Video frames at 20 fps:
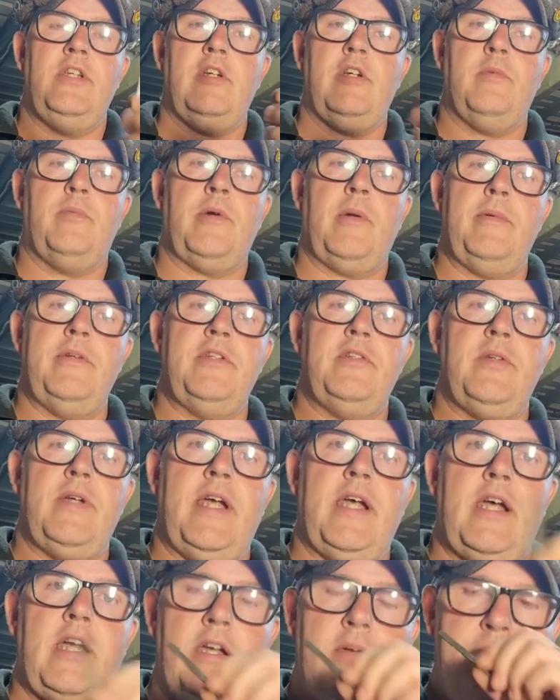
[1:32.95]
You could probably do
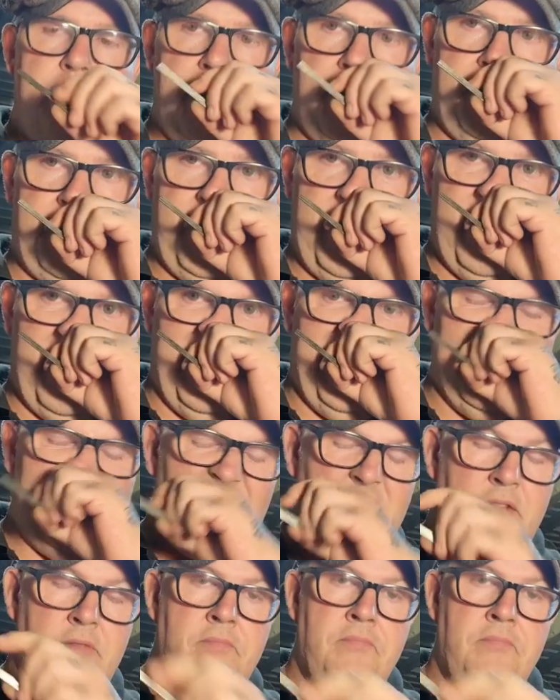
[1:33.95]
it out a bit thinner,